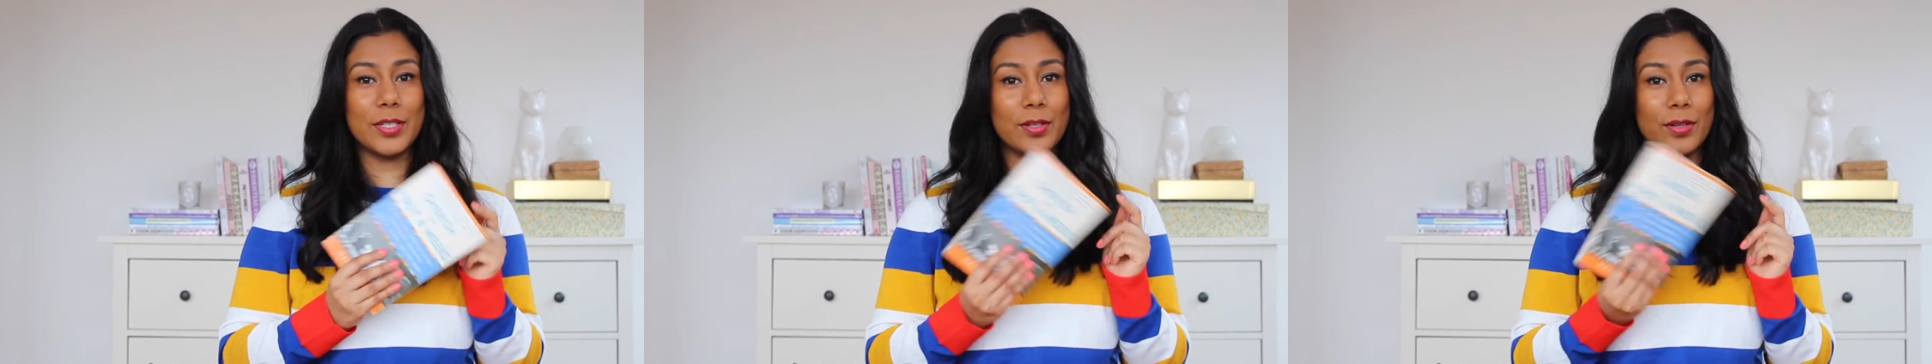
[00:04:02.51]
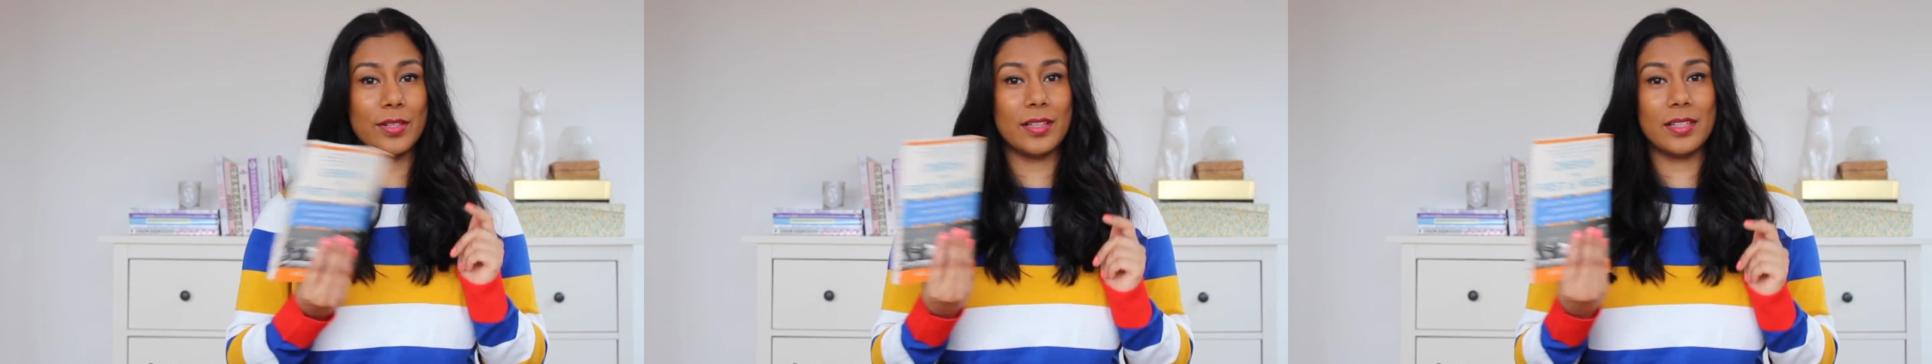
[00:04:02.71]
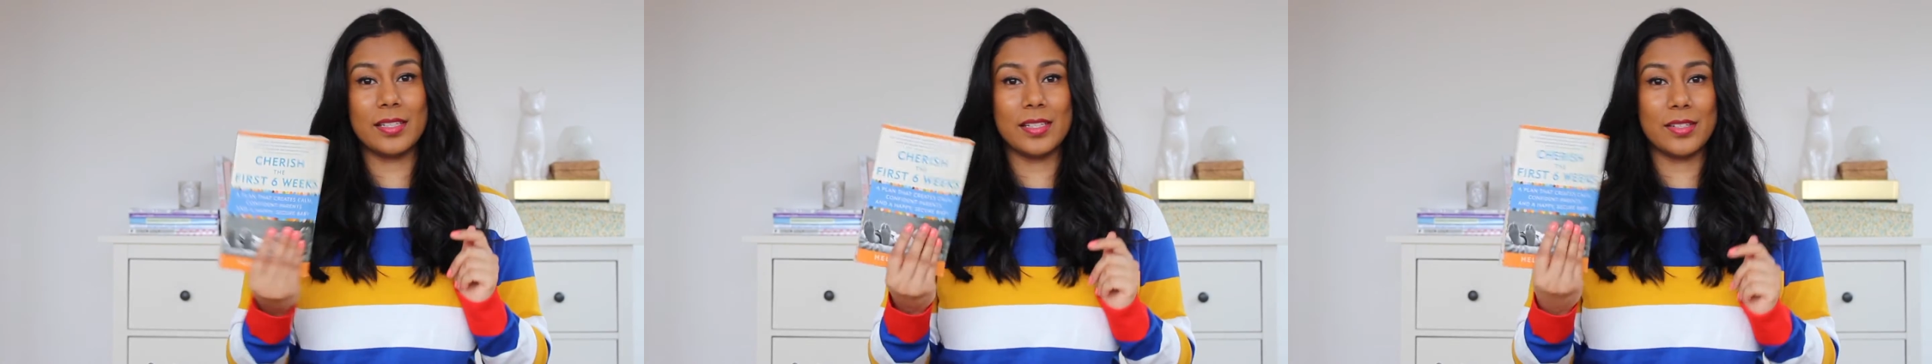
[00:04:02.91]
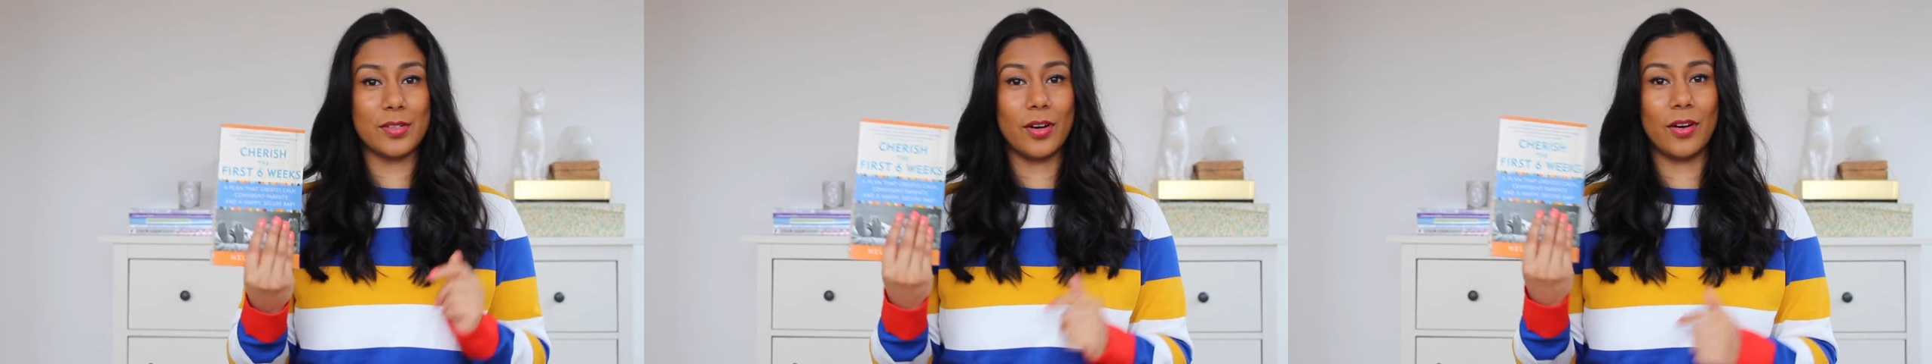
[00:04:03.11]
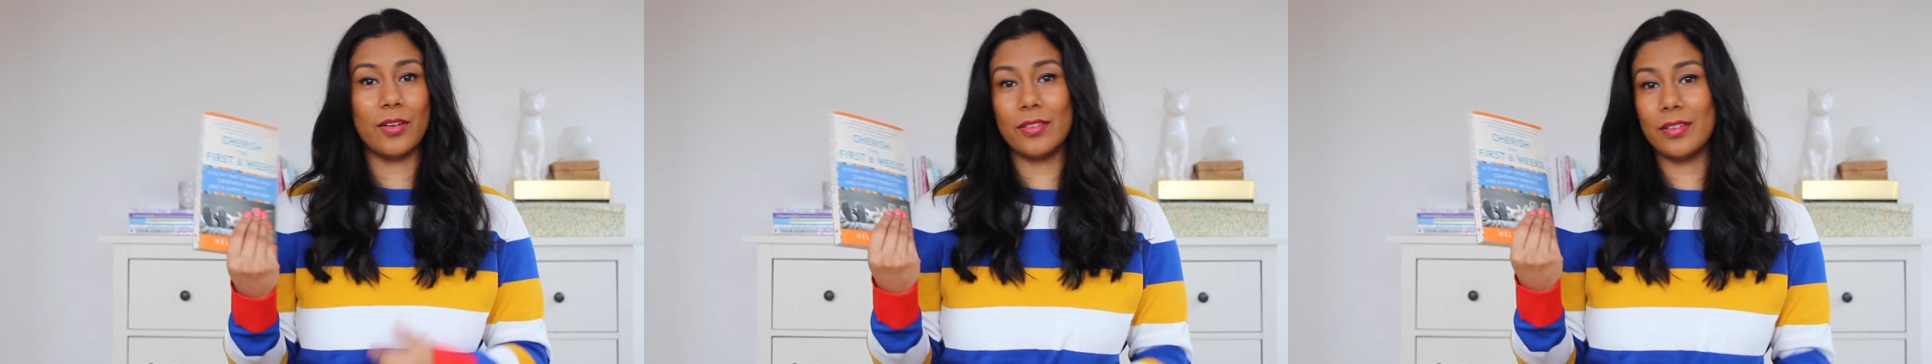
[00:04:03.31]
so this is
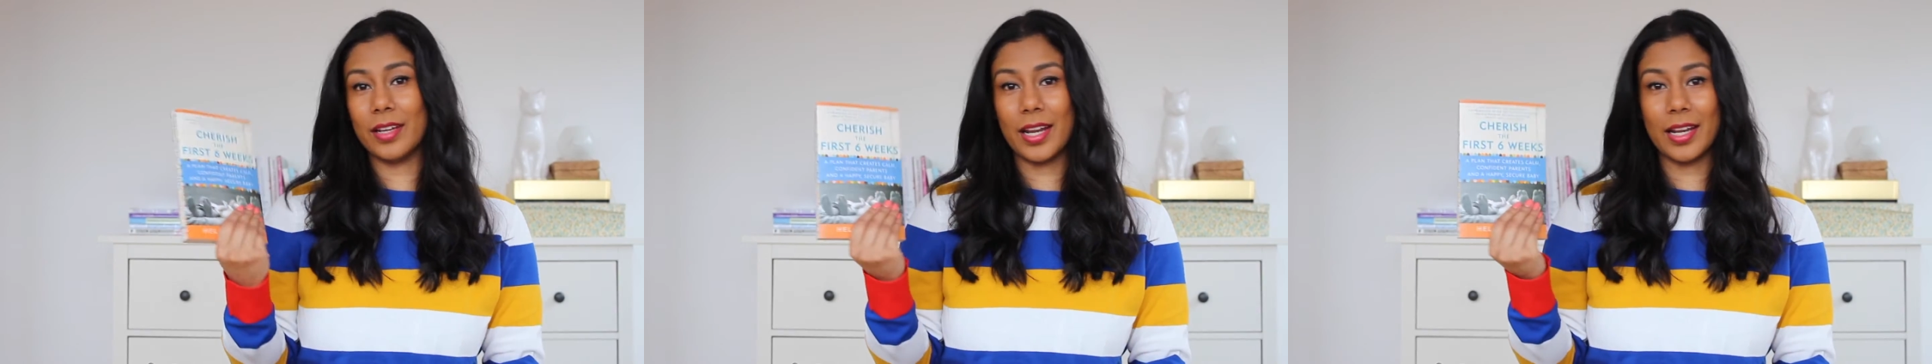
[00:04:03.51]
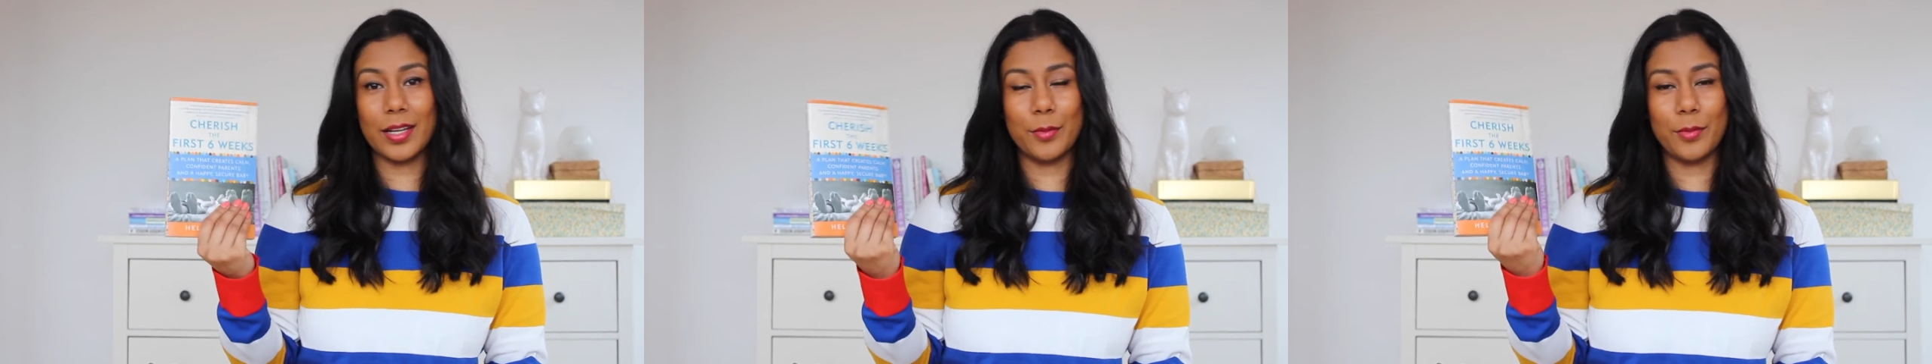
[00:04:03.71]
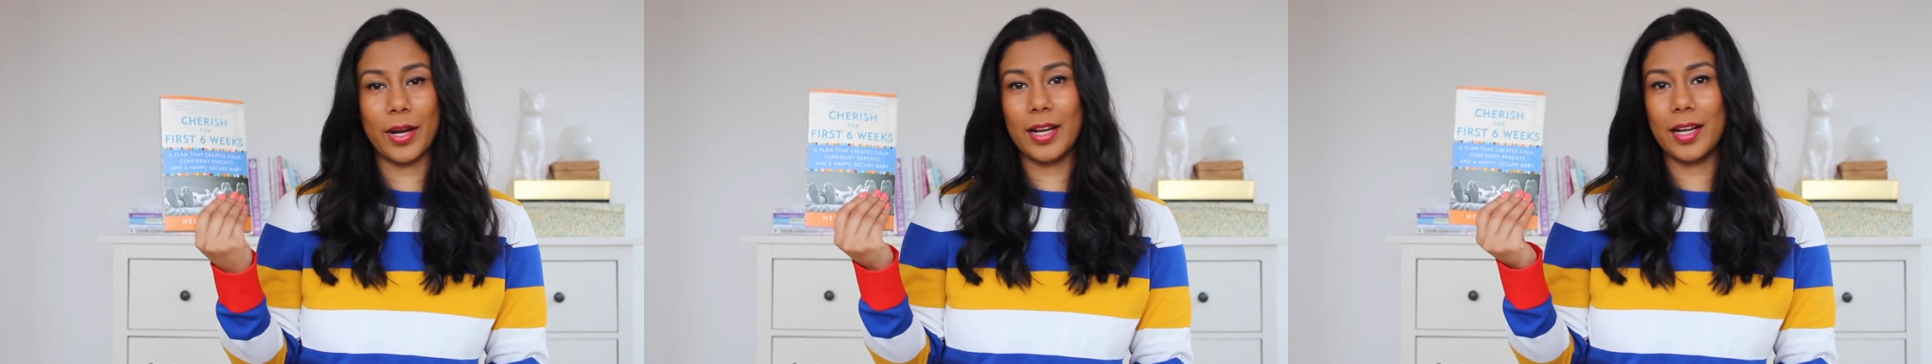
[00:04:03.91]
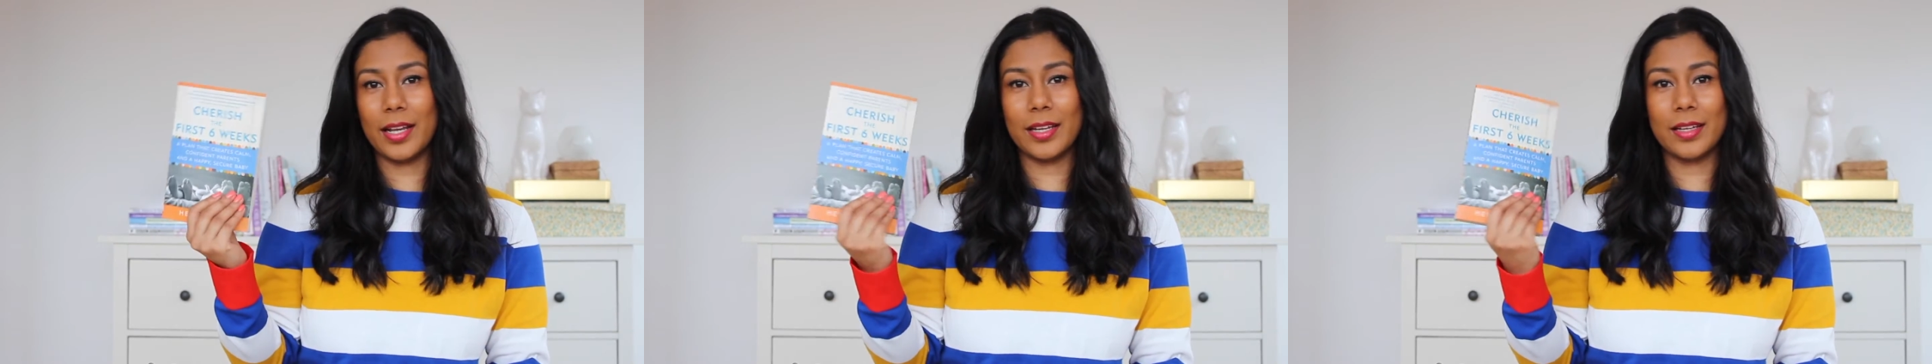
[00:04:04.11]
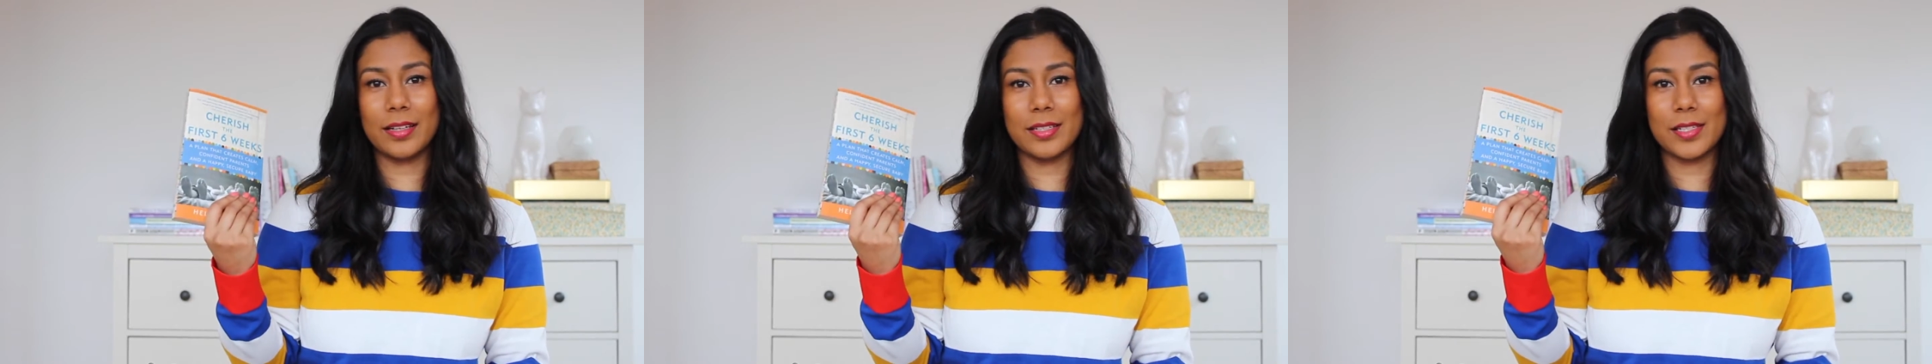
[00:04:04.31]
not in any way
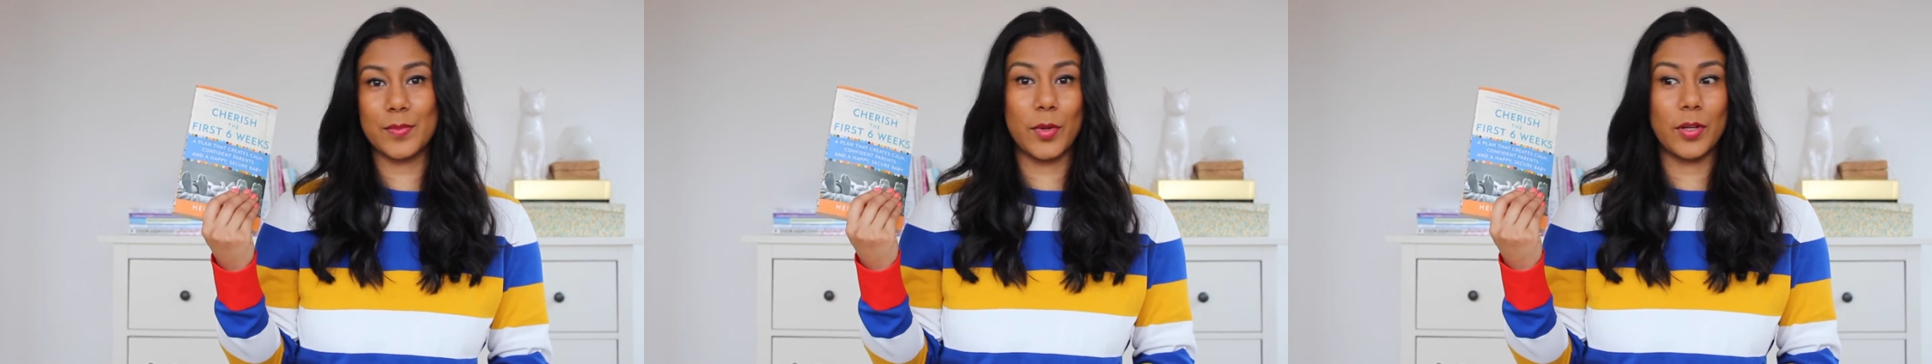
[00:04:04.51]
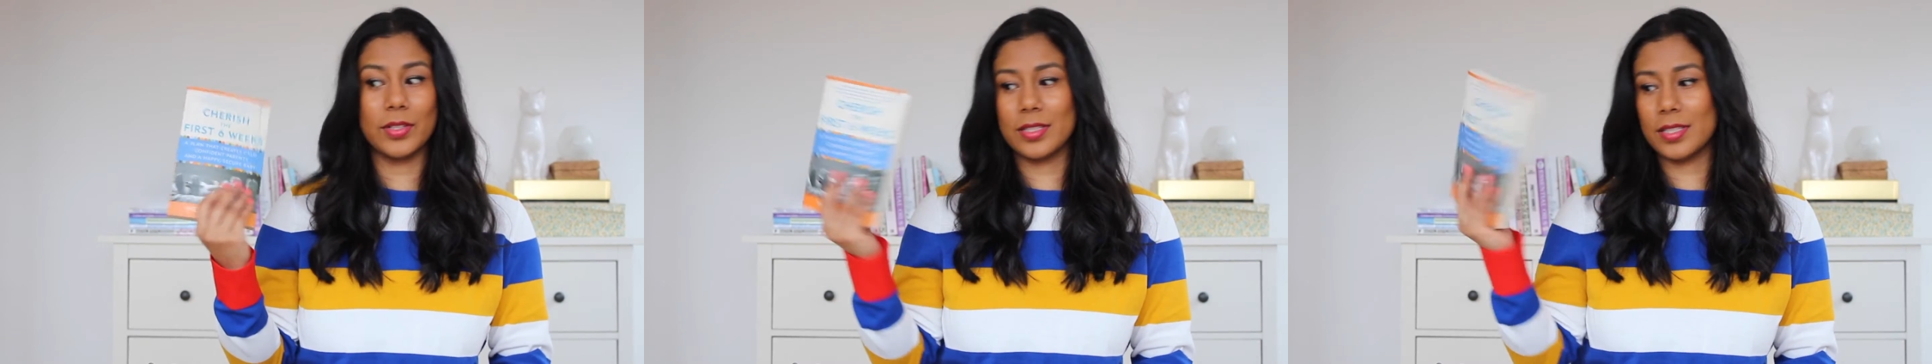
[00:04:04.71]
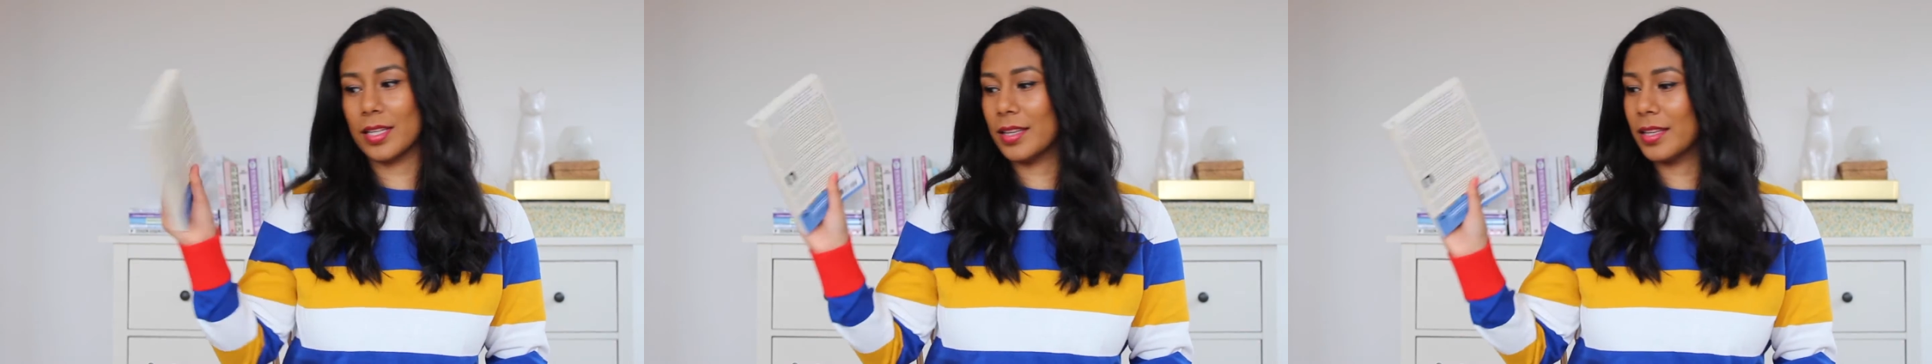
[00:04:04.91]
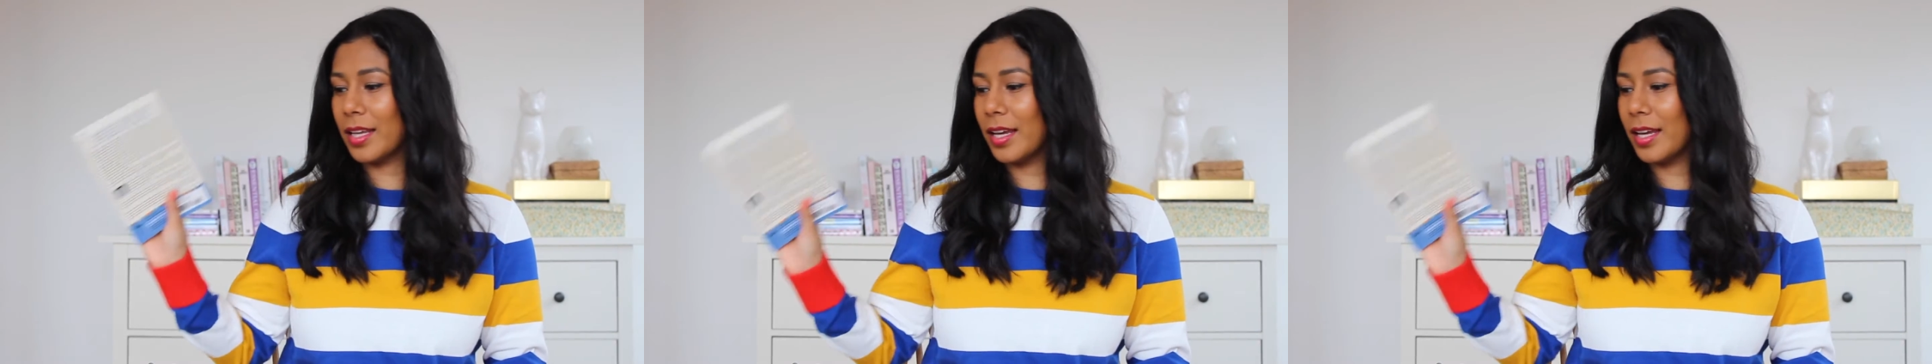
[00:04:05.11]
like a sponsored